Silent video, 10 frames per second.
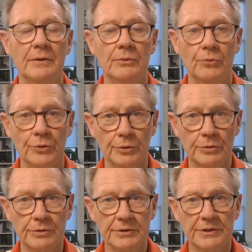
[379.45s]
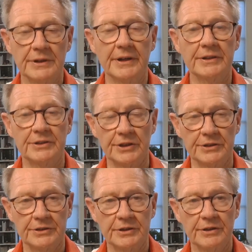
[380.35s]
Rules
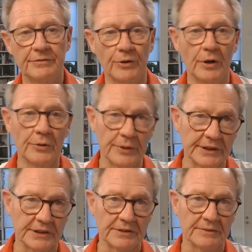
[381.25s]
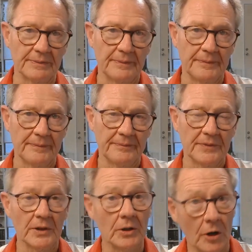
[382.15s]
exist for a reason.
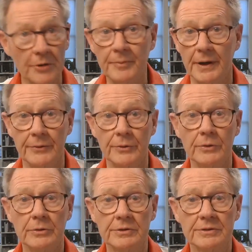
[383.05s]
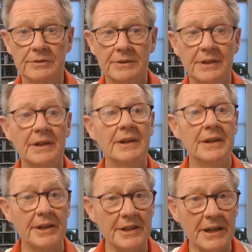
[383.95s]
God made rules.
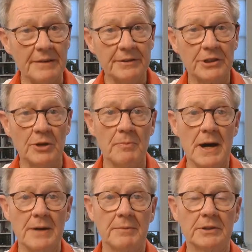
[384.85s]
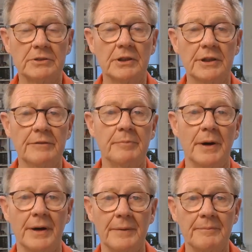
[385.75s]
He gave us commandments to live
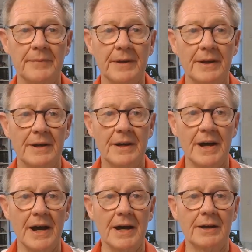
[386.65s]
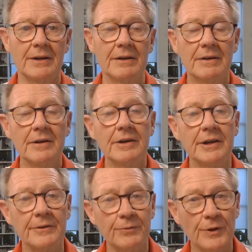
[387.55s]
by. And
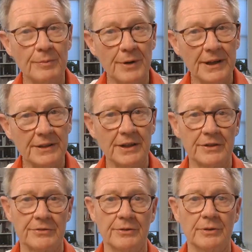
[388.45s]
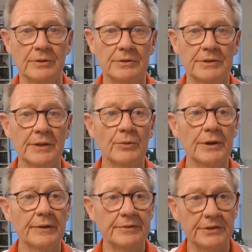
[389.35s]
if we break those rules, then
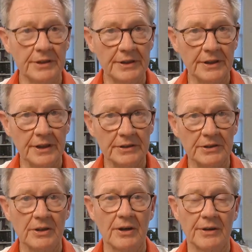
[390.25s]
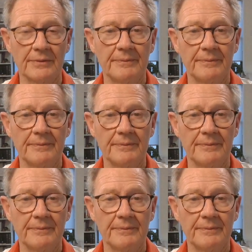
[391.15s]
we have sinned against God.